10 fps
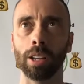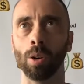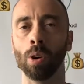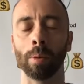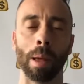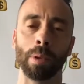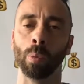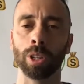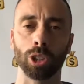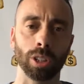or maybe
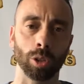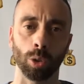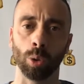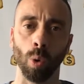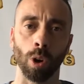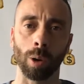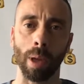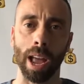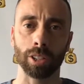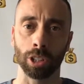which of these 2
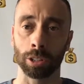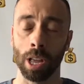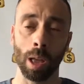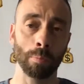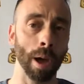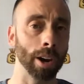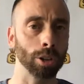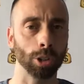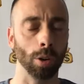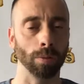quarterbacks is better
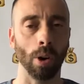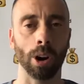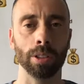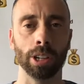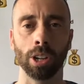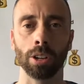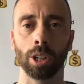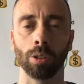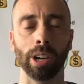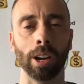so far in their young
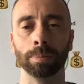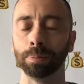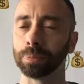career,